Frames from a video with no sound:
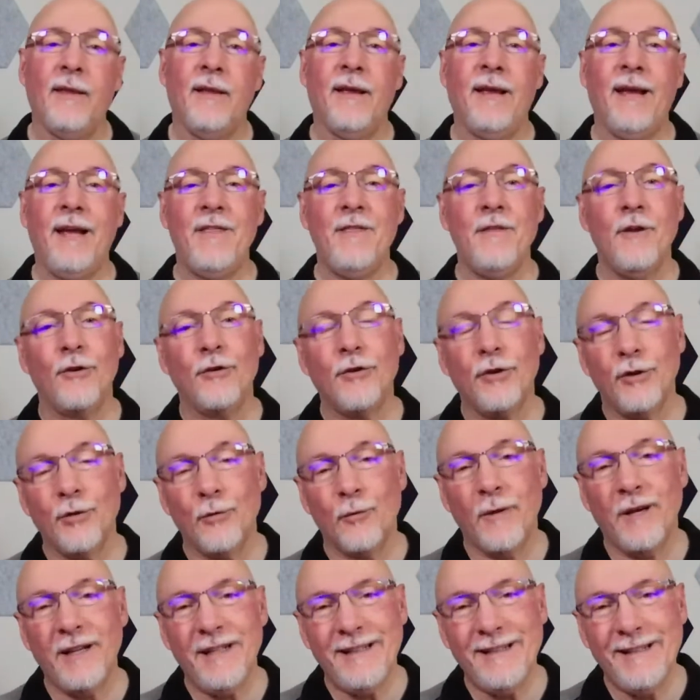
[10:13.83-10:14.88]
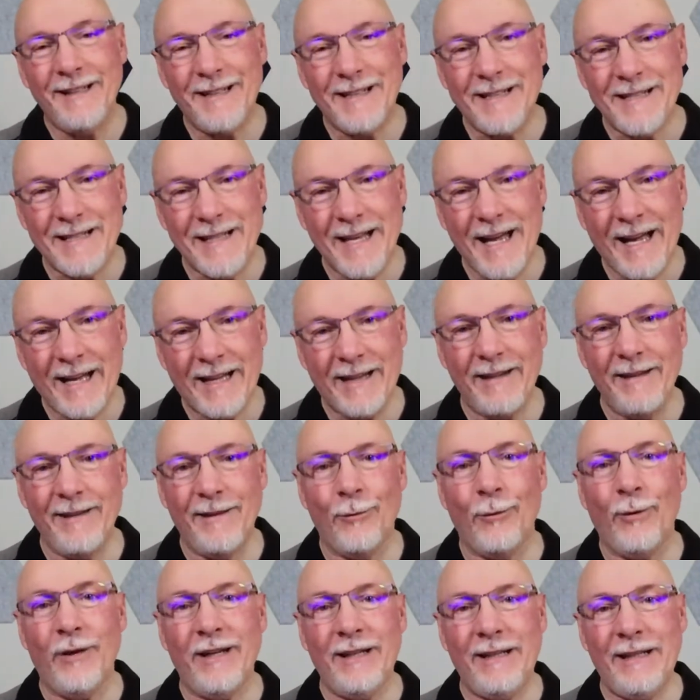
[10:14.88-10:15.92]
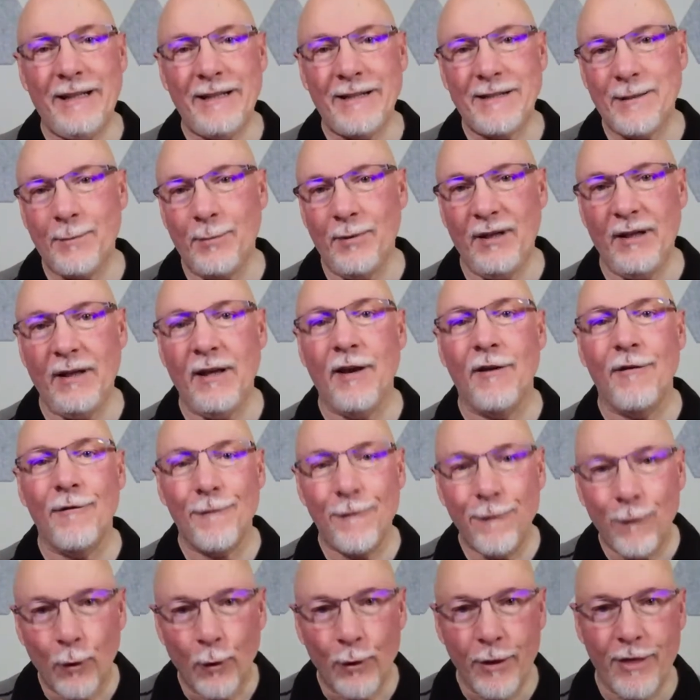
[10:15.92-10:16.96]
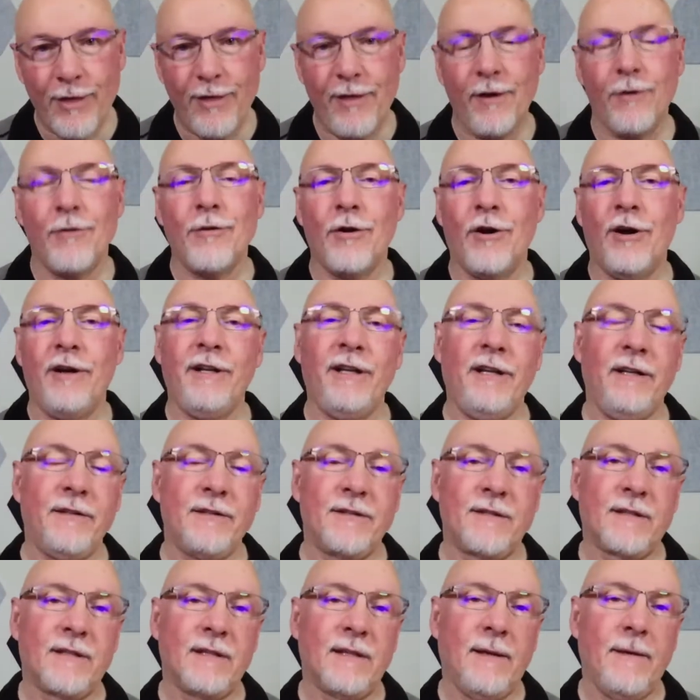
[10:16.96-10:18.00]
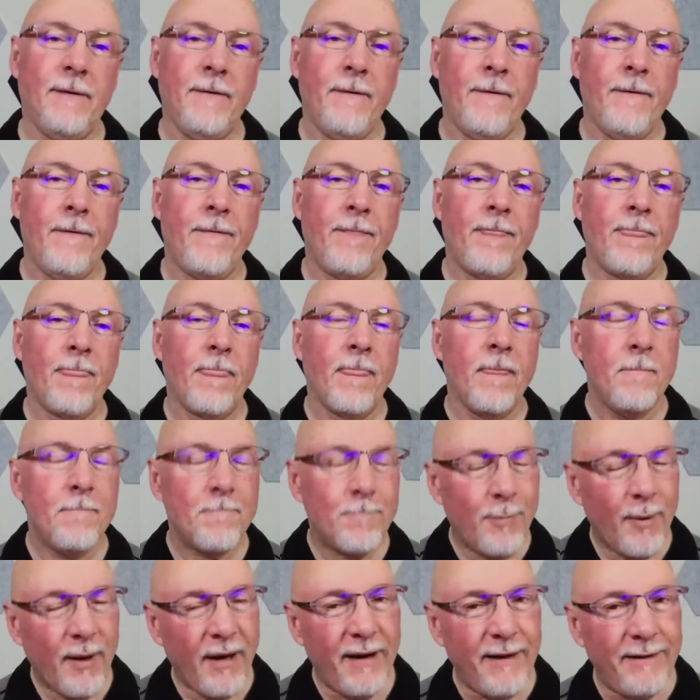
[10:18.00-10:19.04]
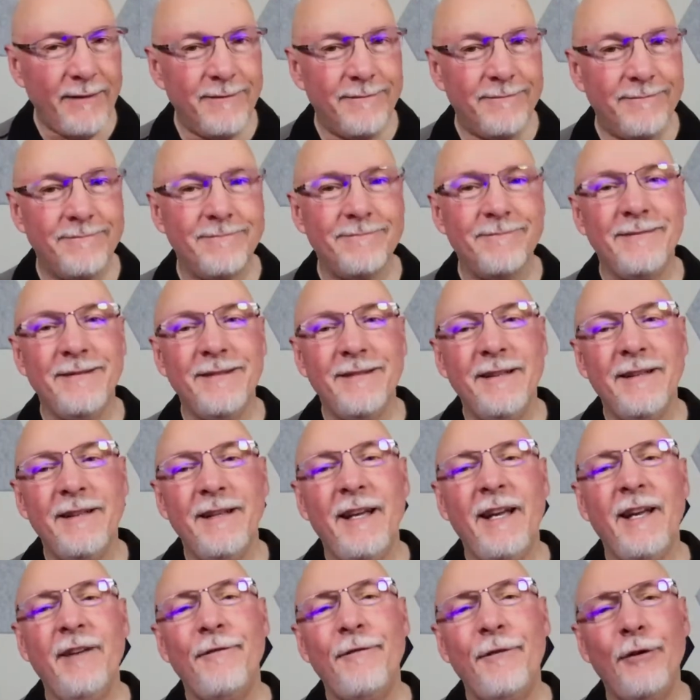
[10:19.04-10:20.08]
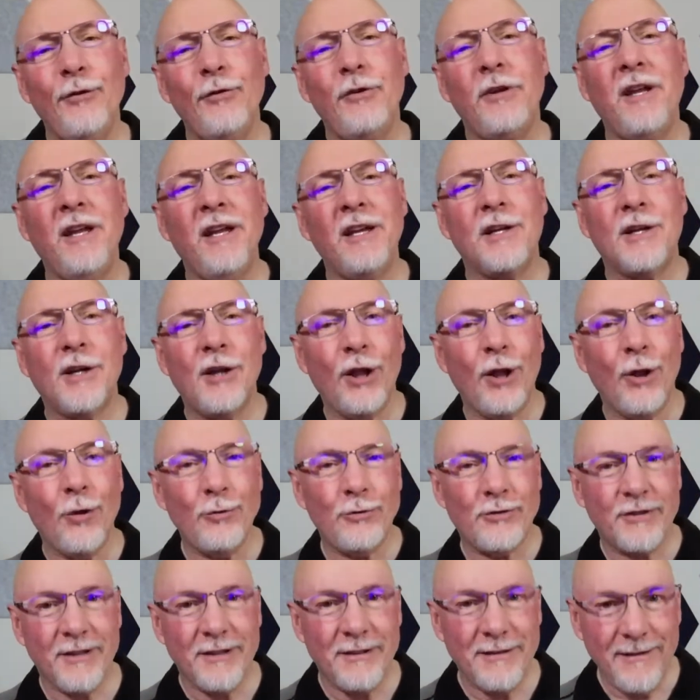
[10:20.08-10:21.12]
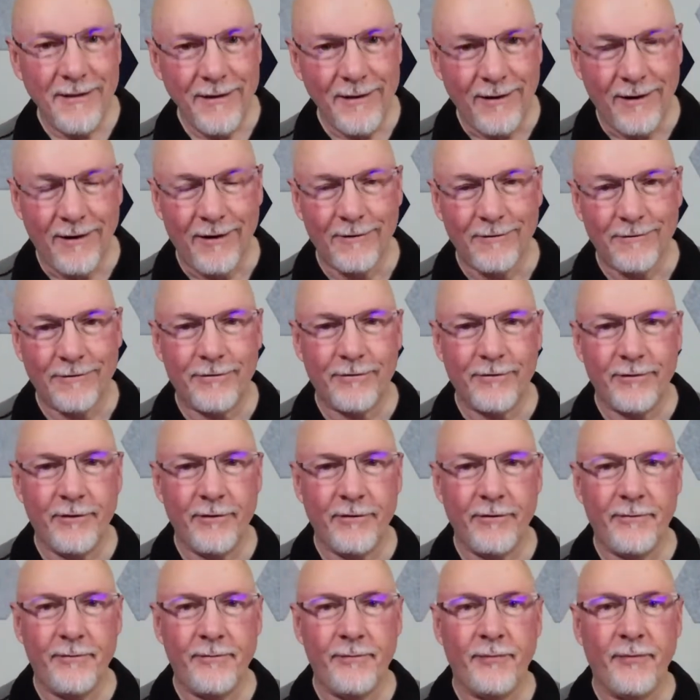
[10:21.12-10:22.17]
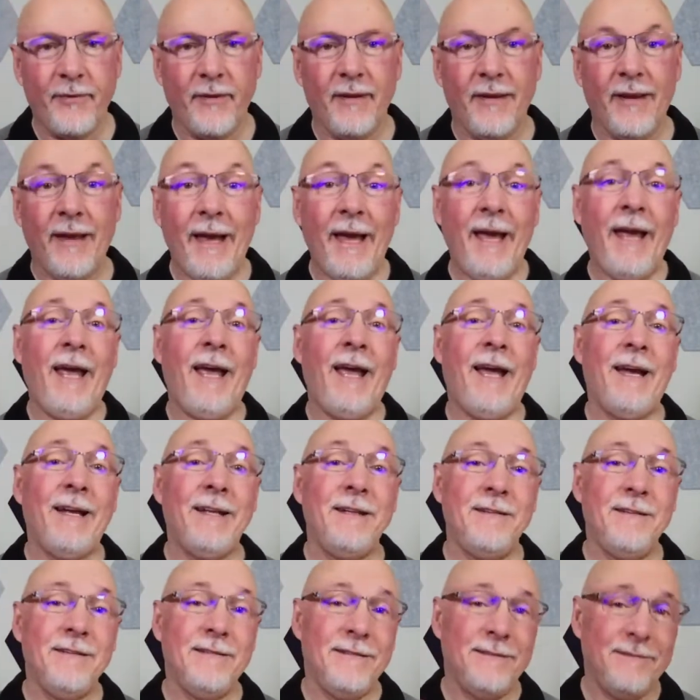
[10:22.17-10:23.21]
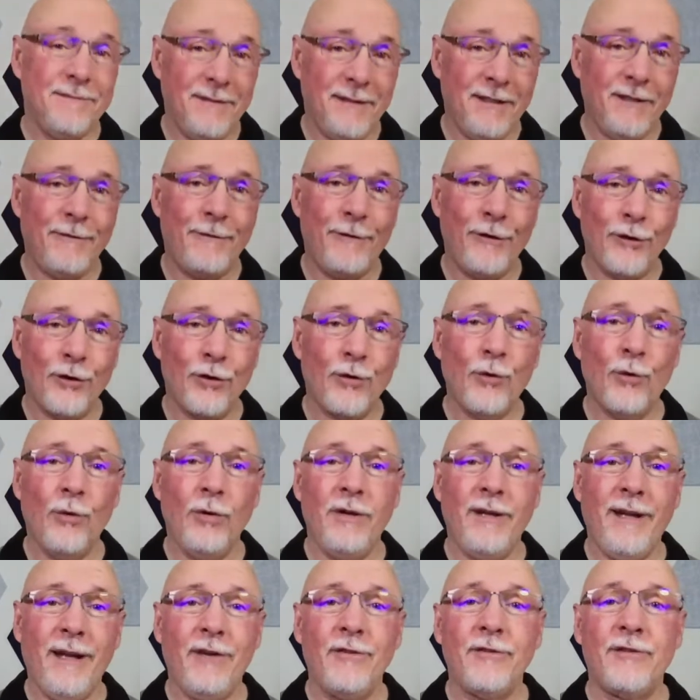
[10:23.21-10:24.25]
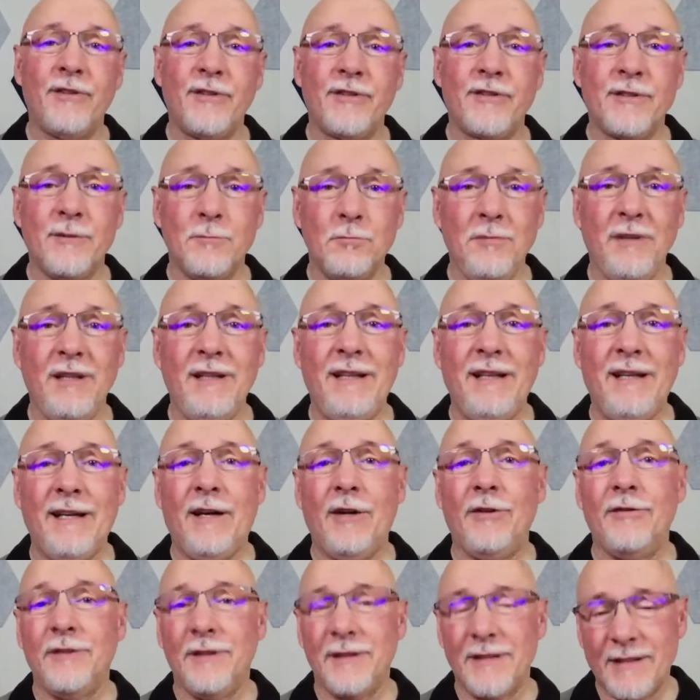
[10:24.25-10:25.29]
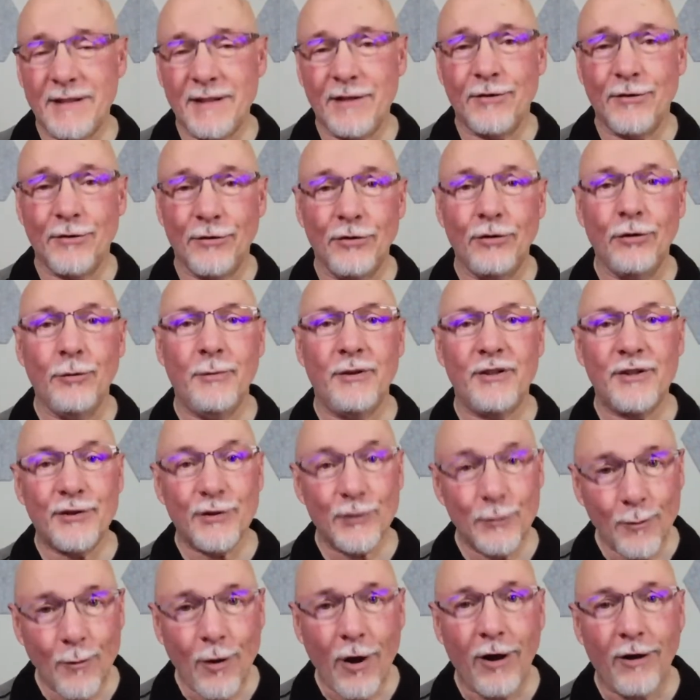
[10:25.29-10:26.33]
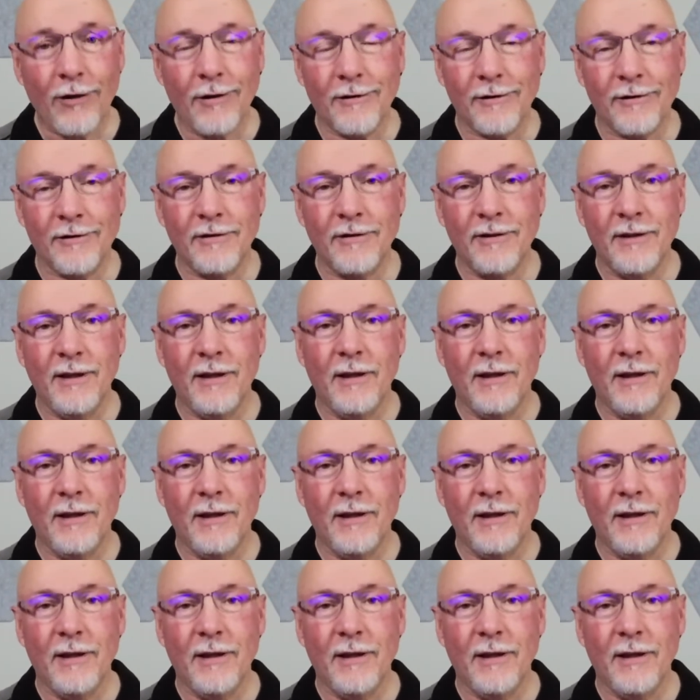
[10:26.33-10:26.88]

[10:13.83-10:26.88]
And they're going to write it exactly the way it needs to be for their audience. But if you get close enough, and if you're going out to some media outlets that are a little bit smaller